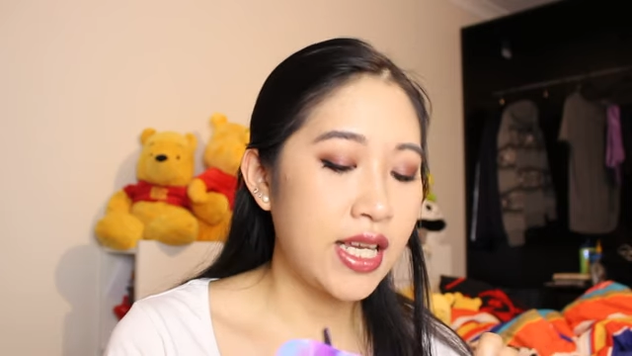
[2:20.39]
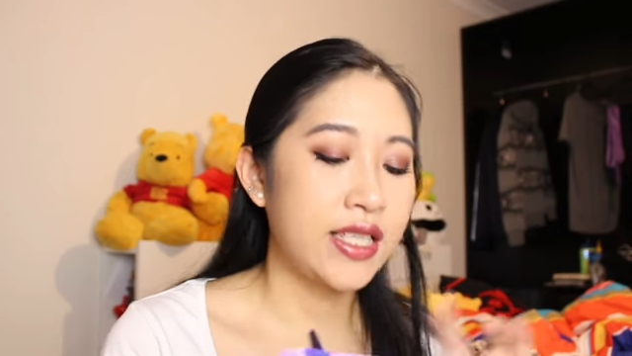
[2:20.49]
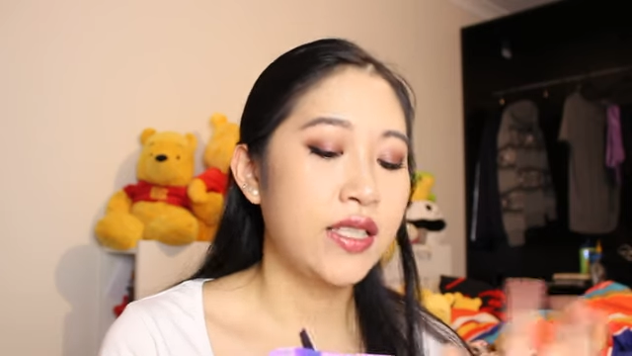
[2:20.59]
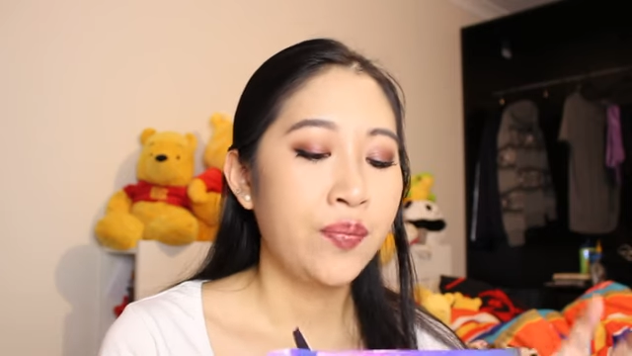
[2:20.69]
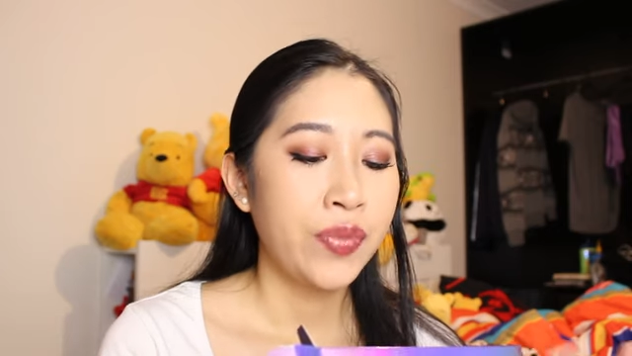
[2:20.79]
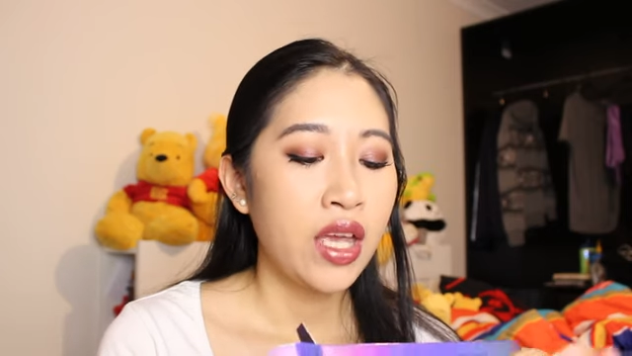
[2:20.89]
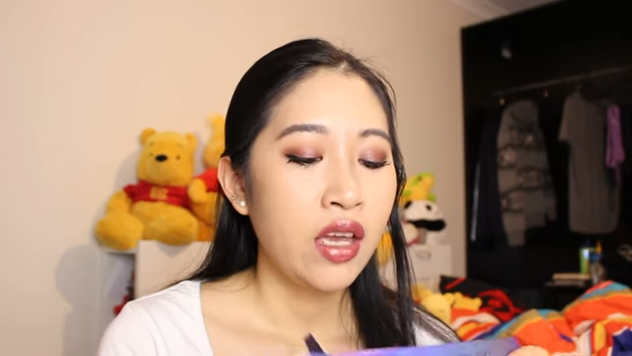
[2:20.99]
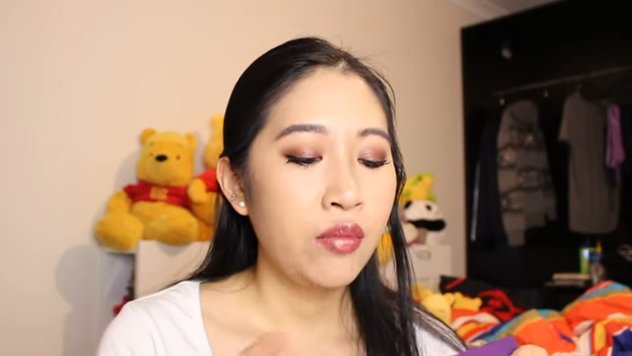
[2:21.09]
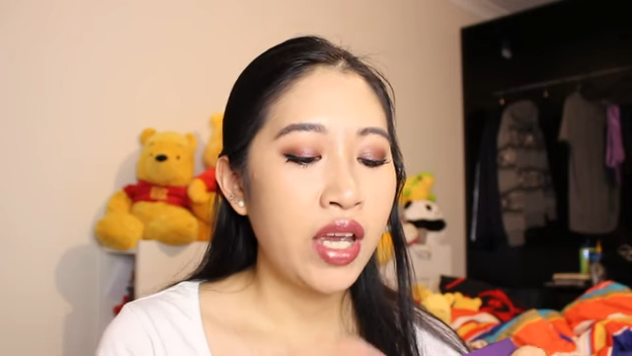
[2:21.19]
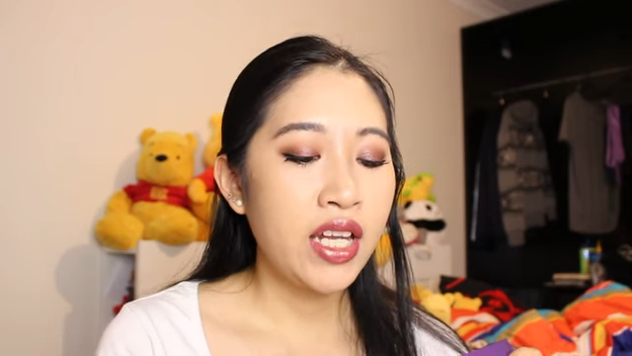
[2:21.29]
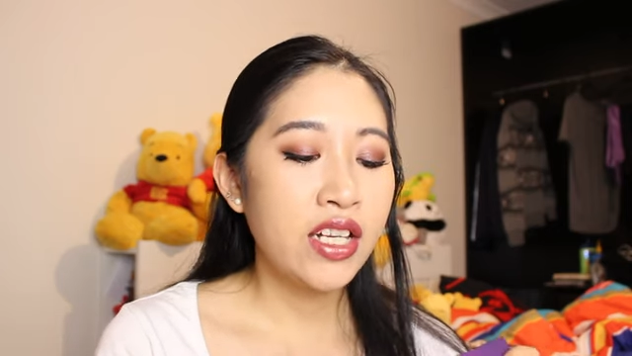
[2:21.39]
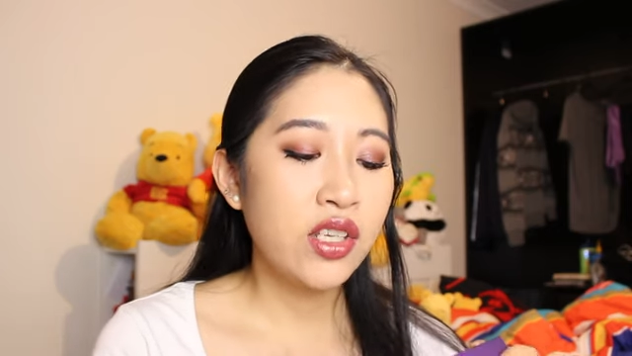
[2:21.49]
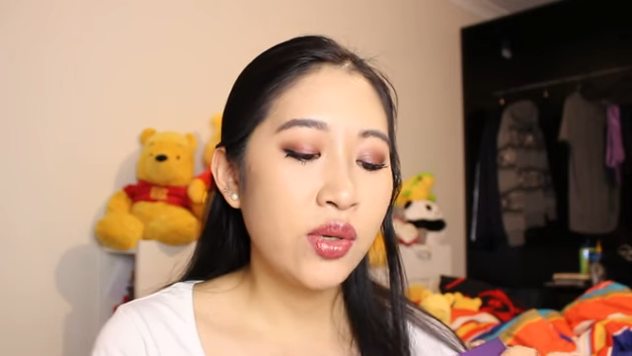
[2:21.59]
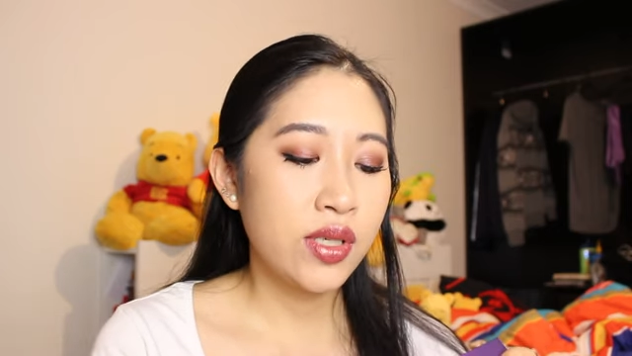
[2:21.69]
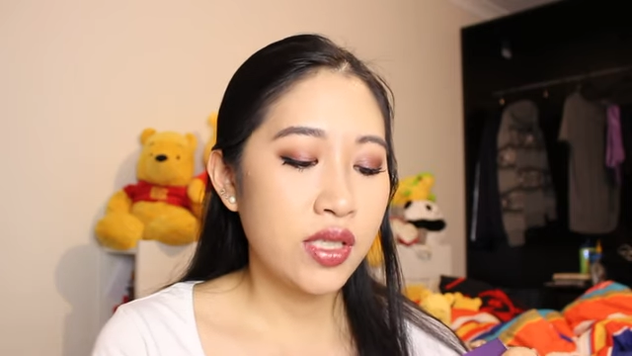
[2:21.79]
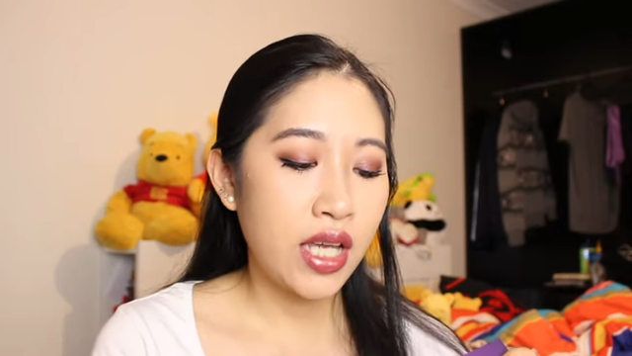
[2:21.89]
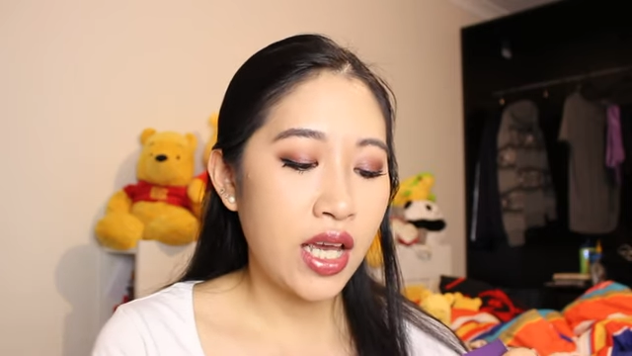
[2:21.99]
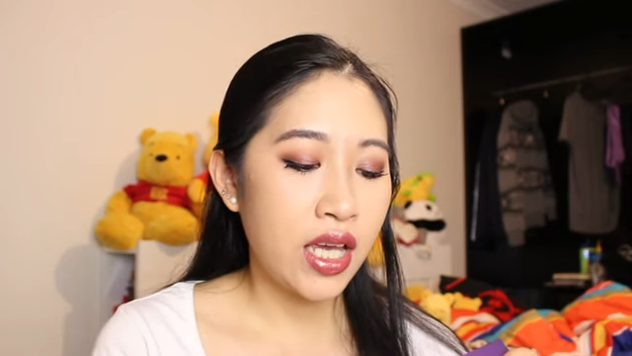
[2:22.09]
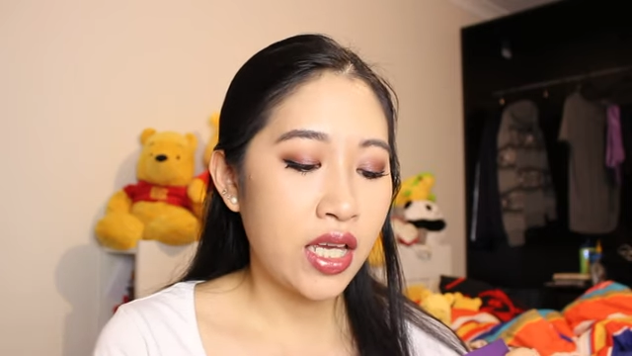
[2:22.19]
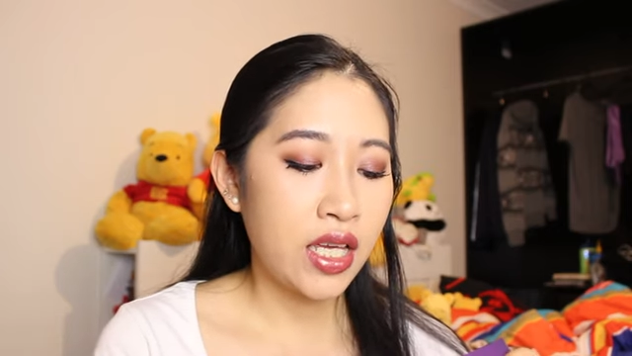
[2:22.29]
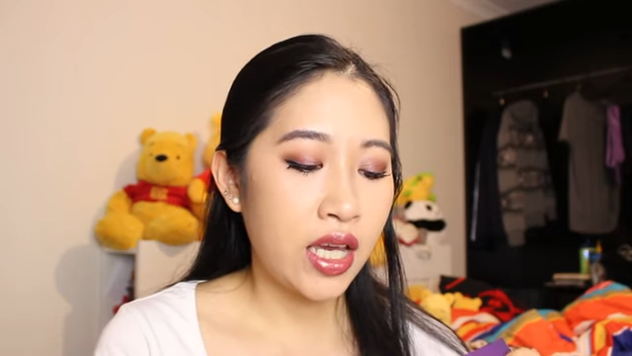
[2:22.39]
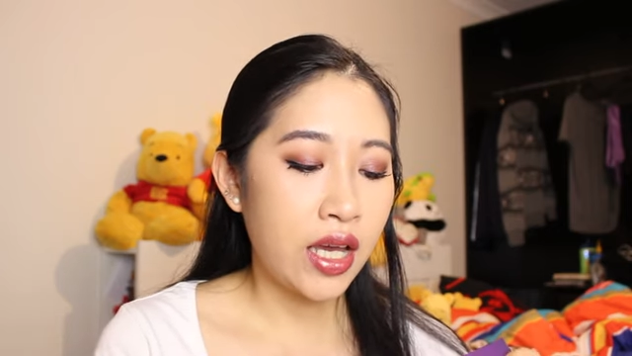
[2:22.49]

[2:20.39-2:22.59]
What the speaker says: Yes, made in USA.